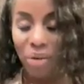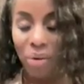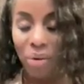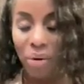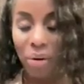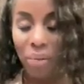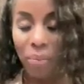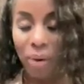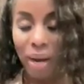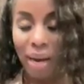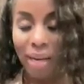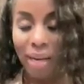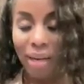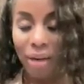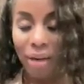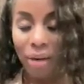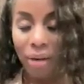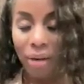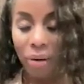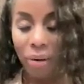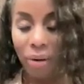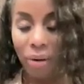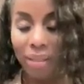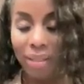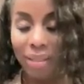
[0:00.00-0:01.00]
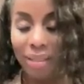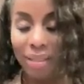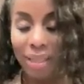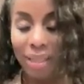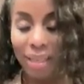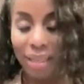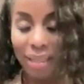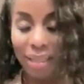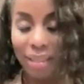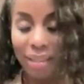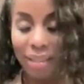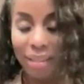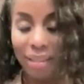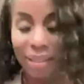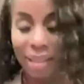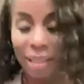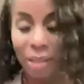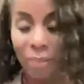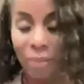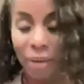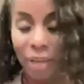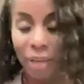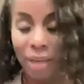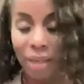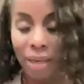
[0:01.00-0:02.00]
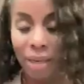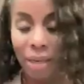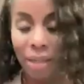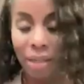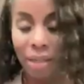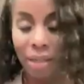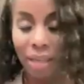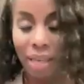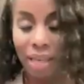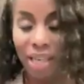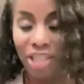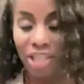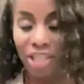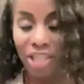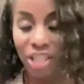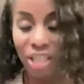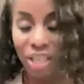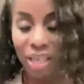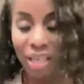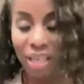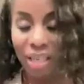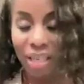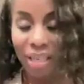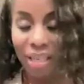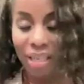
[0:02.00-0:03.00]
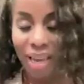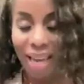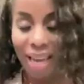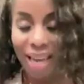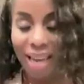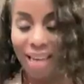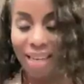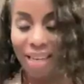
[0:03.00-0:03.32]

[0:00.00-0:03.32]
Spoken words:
And when you're ready, you're going to take a deep inhalation